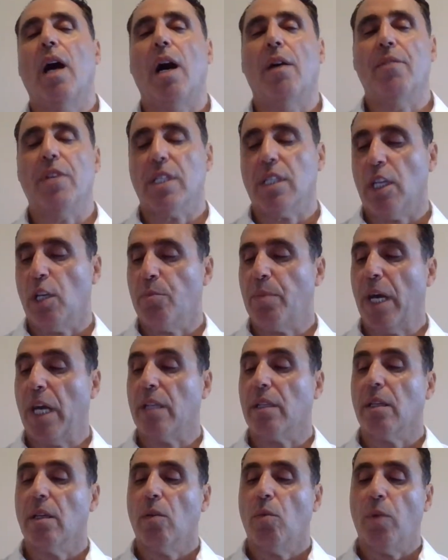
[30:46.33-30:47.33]
obviously,
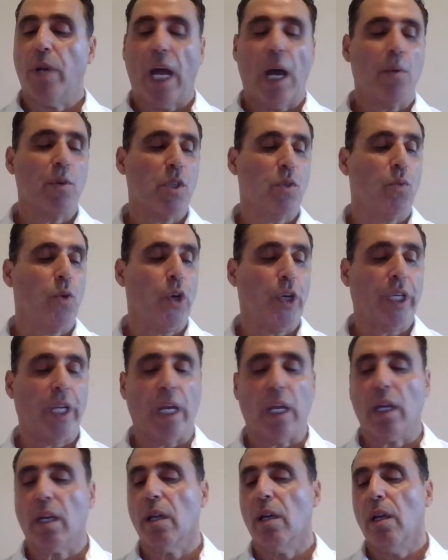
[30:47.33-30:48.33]
but when I was
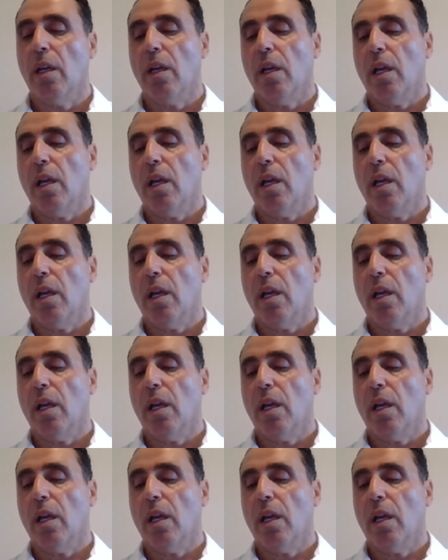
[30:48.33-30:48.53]
working